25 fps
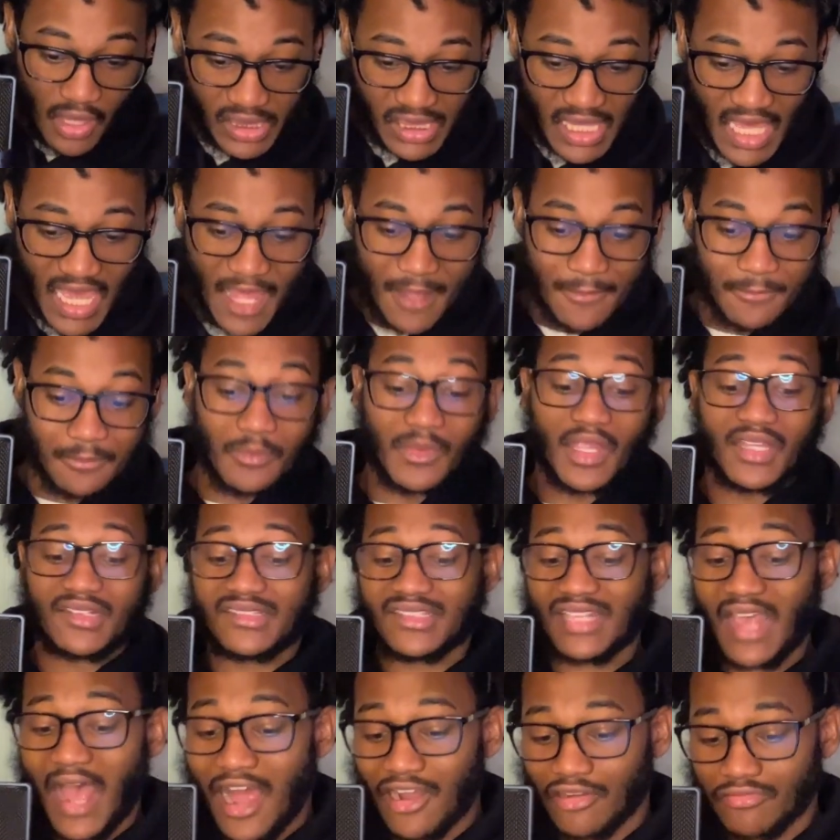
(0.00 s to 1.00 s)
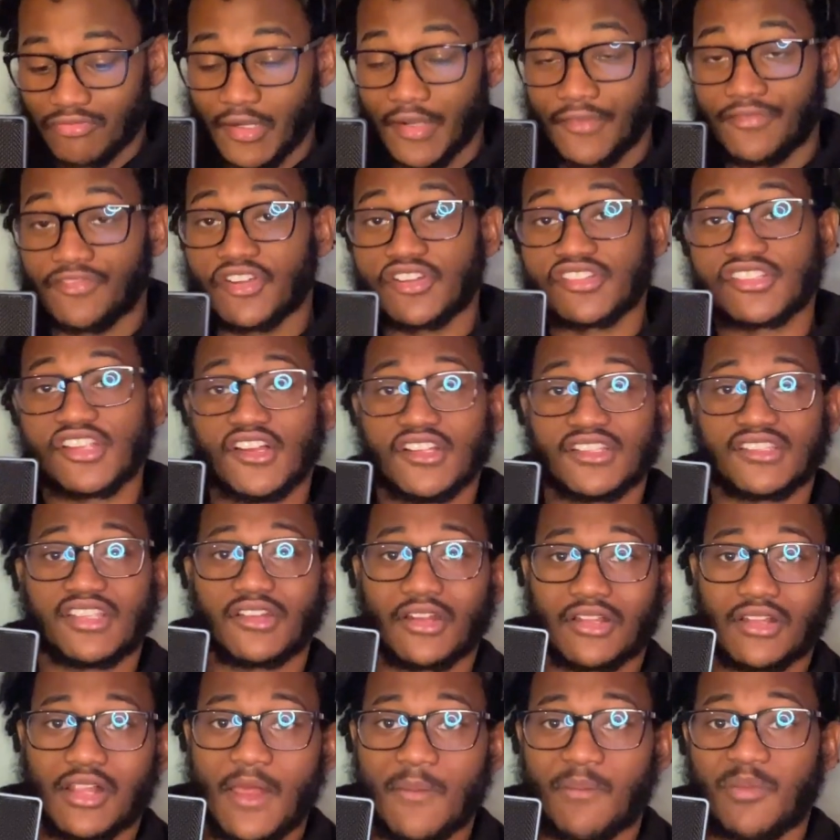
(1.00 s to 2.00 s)
Then Doc Rivers to
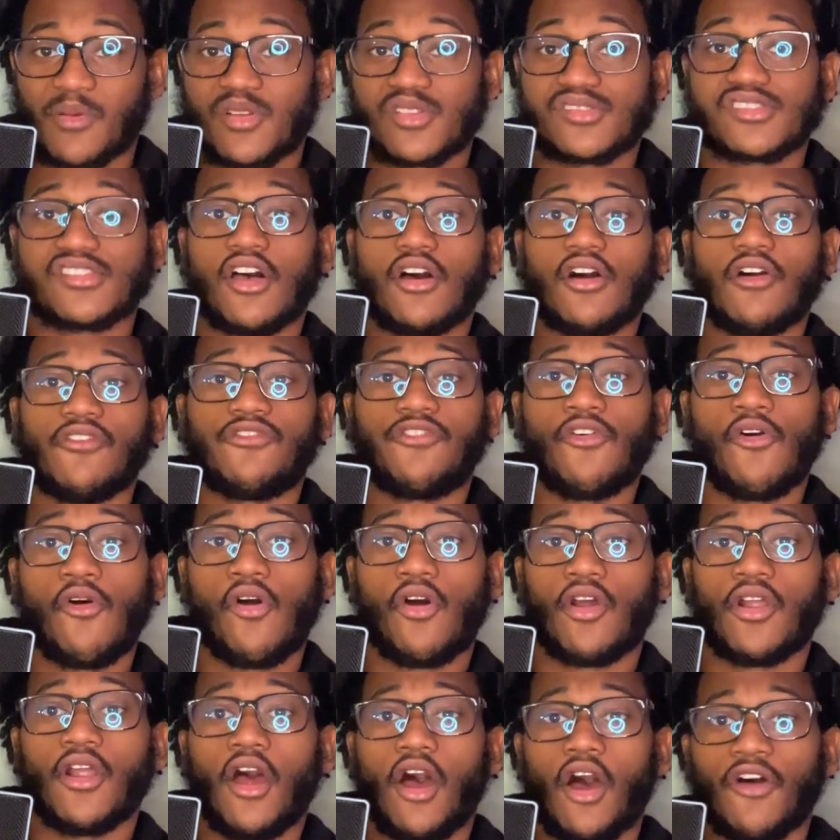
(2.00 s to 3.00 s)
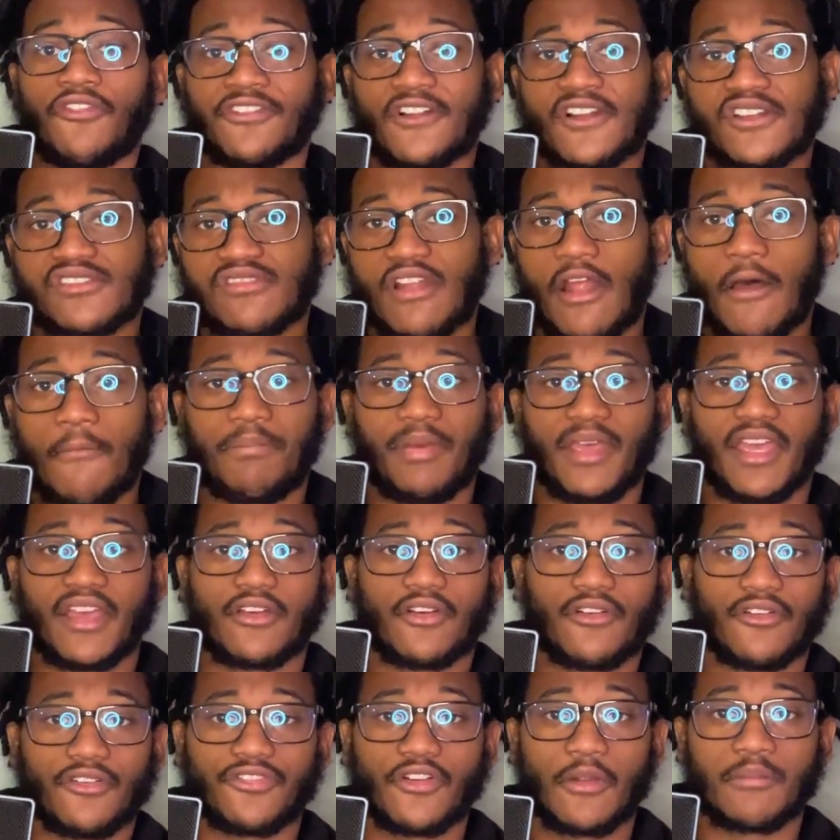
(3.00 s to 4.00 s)
the Clippers for a first-round pick
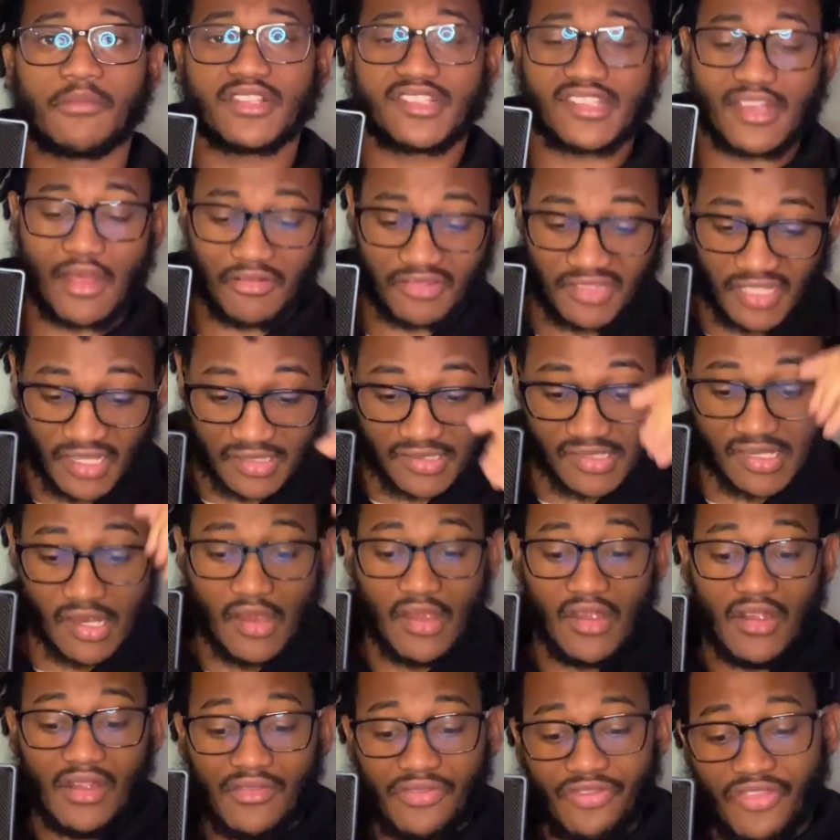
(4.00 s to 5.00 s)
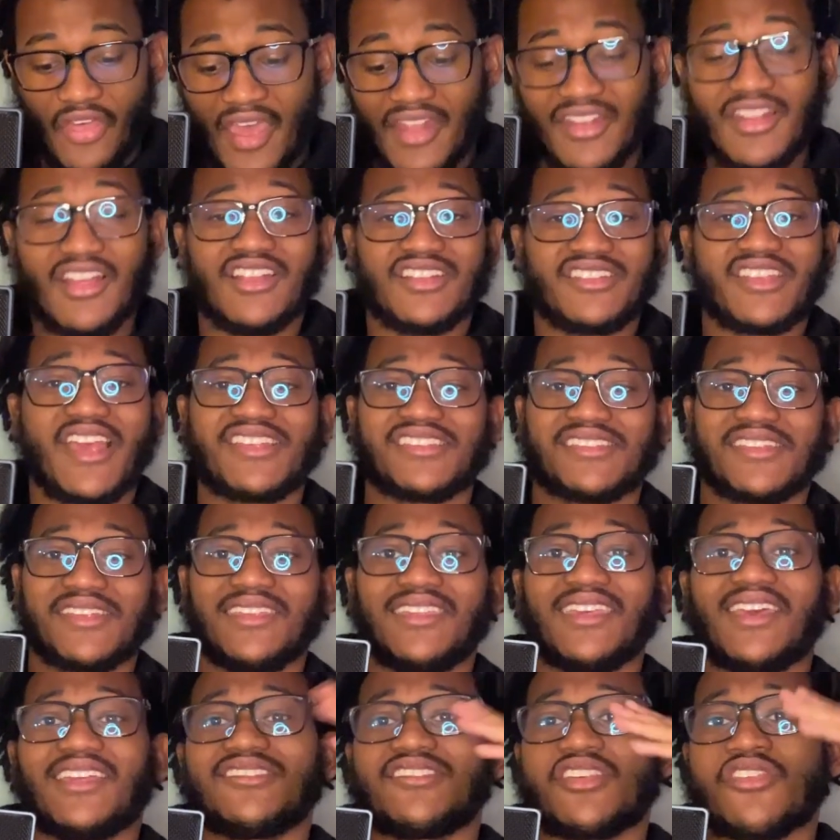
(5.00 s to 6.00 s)
from the Celtics. Then Jason
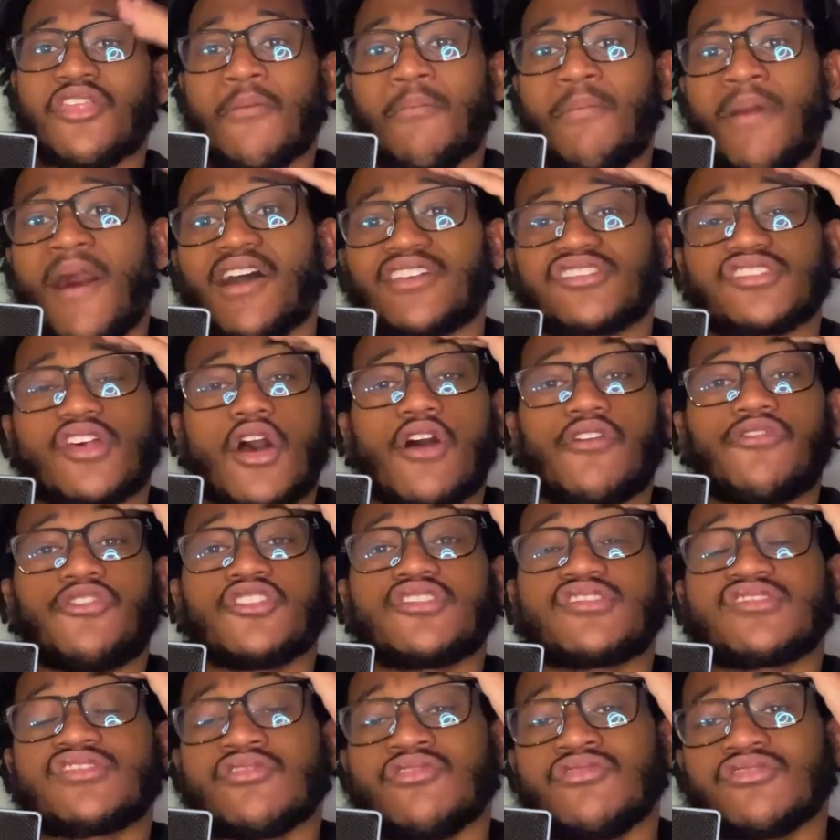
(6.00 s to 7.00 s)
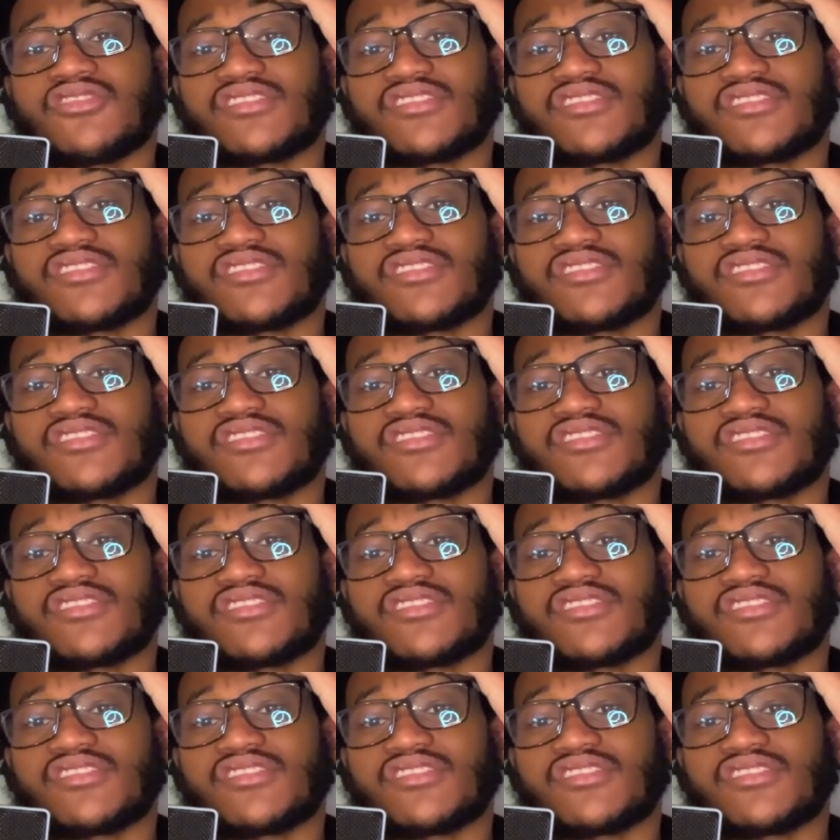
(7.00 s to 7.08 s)
Kidd to the Bucks for 2